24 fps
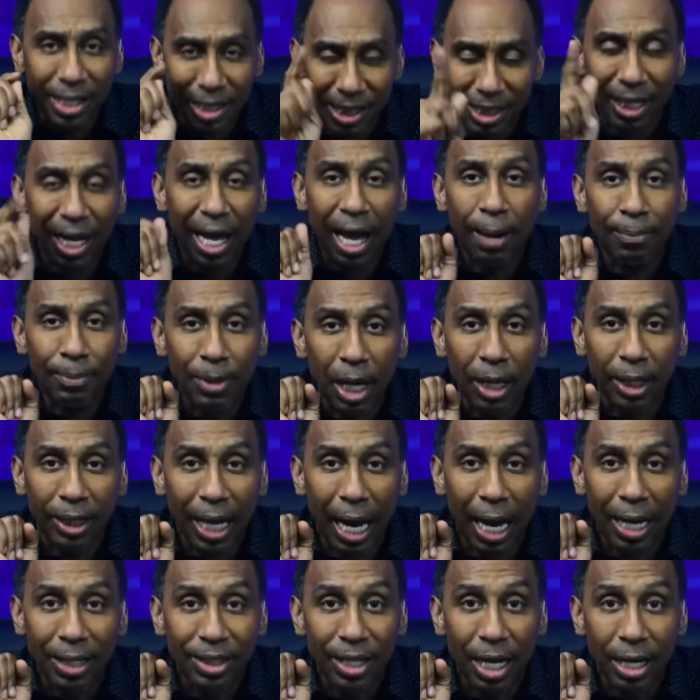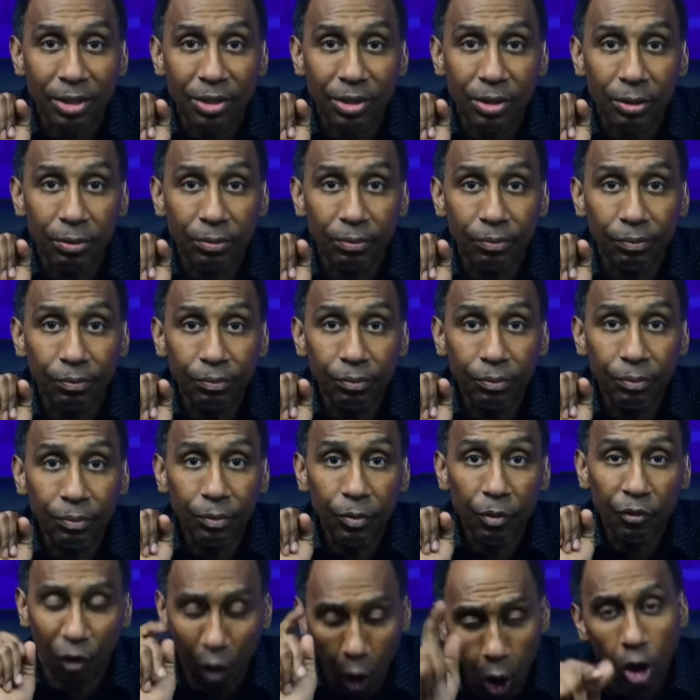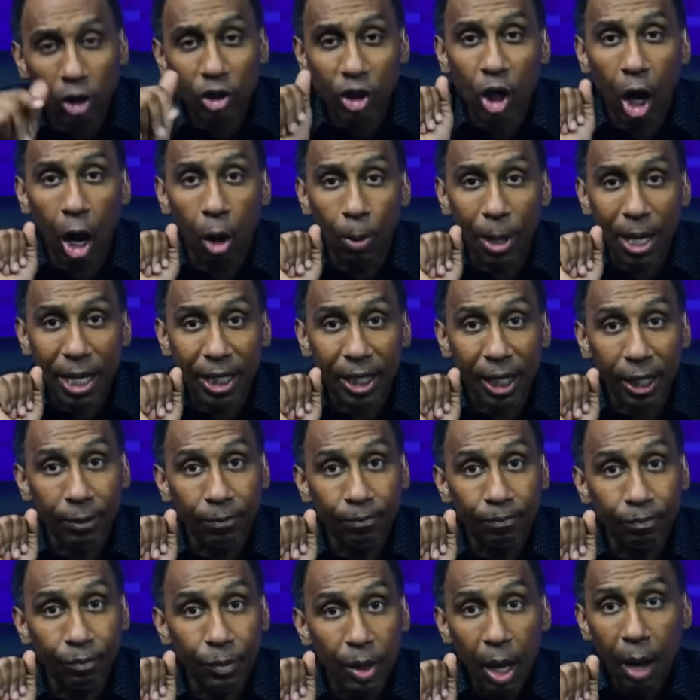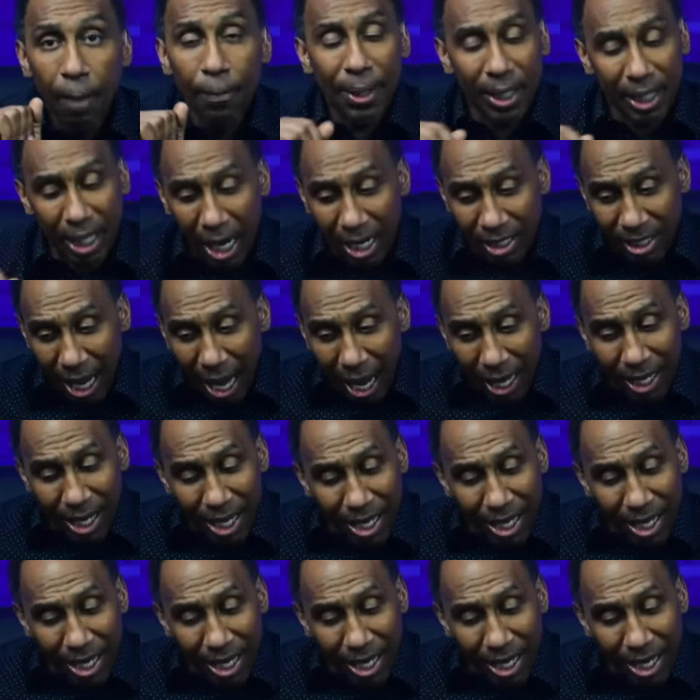the slam dunk contest for All-Star Weekend. Because had